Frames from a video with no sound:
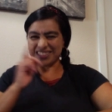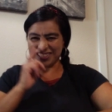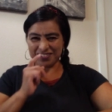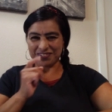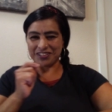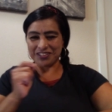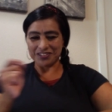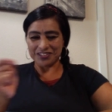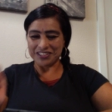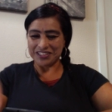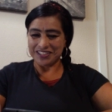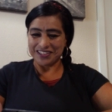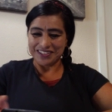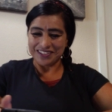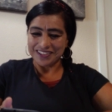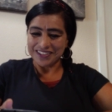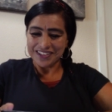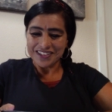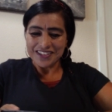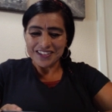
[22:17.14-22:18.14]
Let me go ahead.
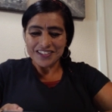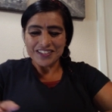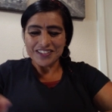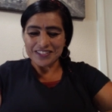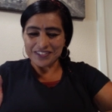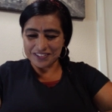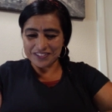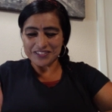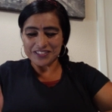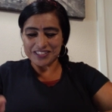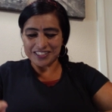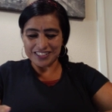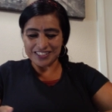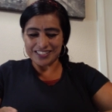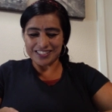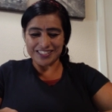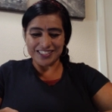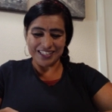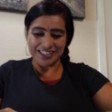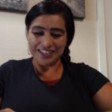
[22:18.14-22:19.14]
Luke
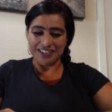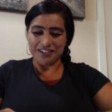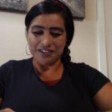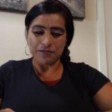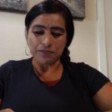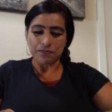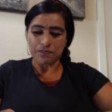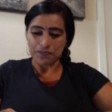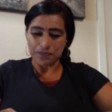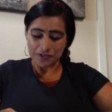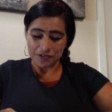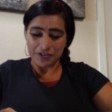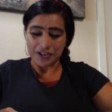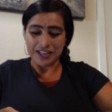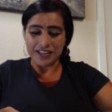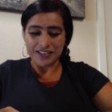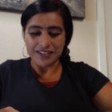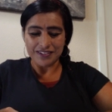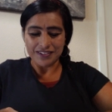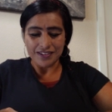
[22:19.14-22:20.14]
16,
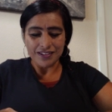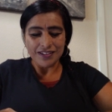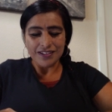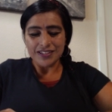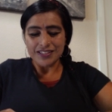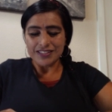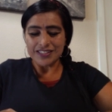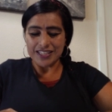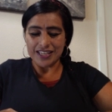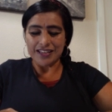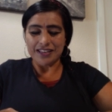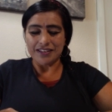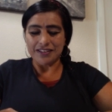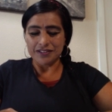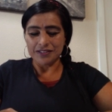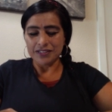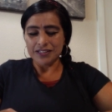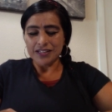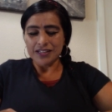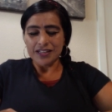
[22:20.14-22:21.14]
right?
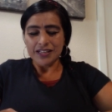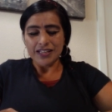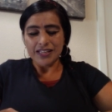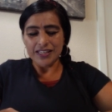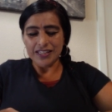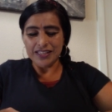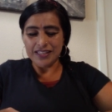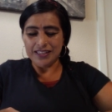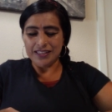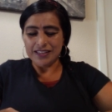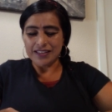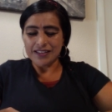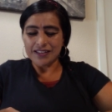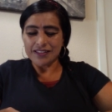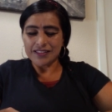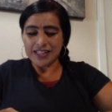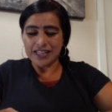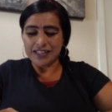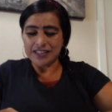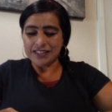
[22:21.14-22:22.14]
10. He
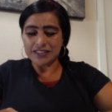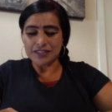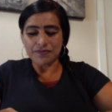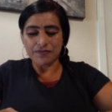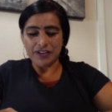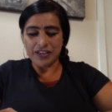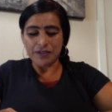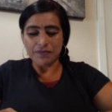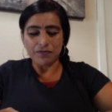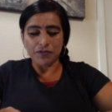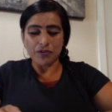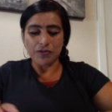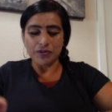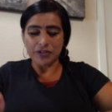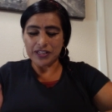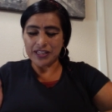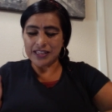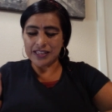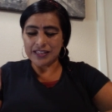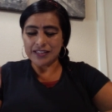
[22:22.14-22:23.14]
that is
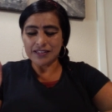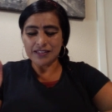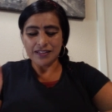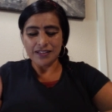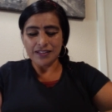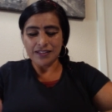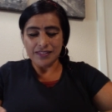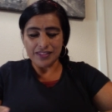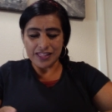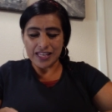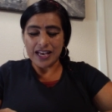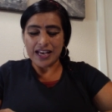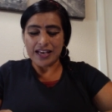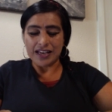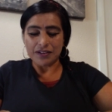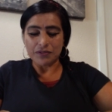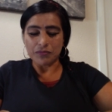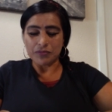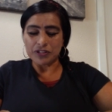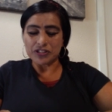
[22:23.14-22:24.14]
faithful in
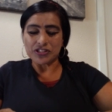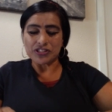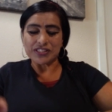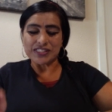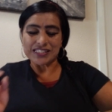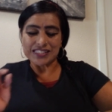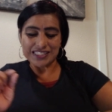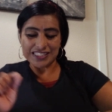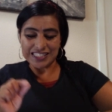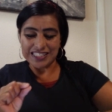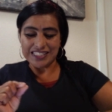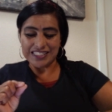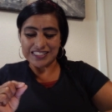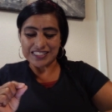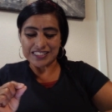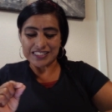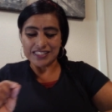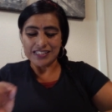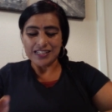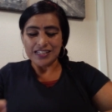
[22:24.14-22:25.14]
that which is
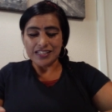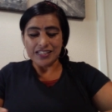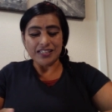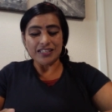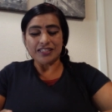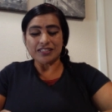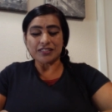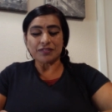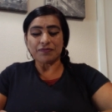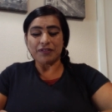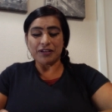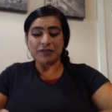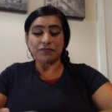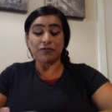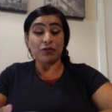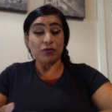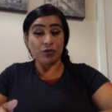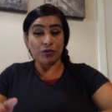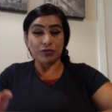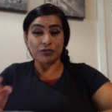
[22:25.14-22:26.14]
least, it is
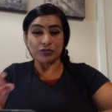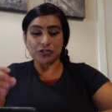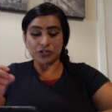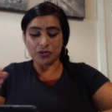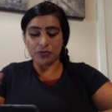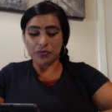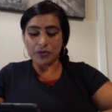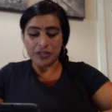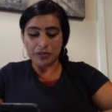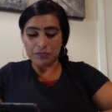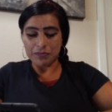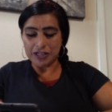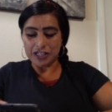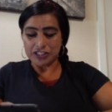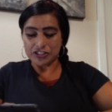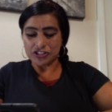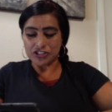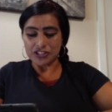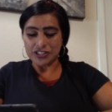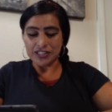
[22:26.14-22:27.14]
faithful also in
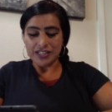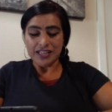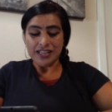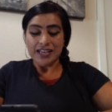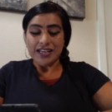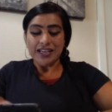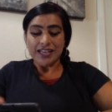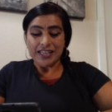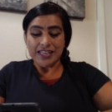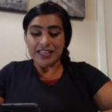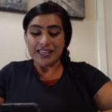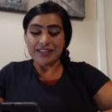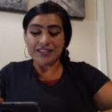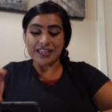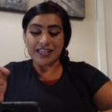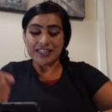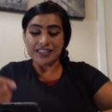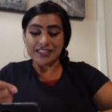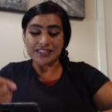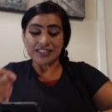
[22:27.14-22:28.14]
much. He
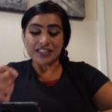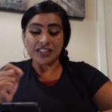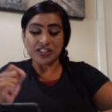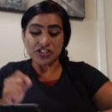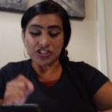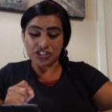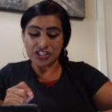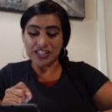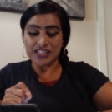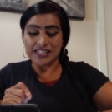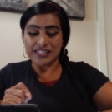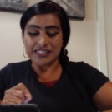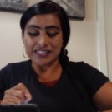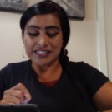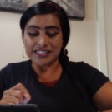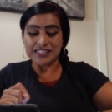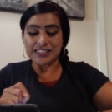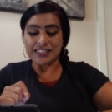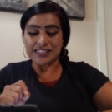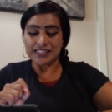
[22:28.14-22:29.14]
that is
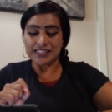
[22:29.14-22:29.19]
unjust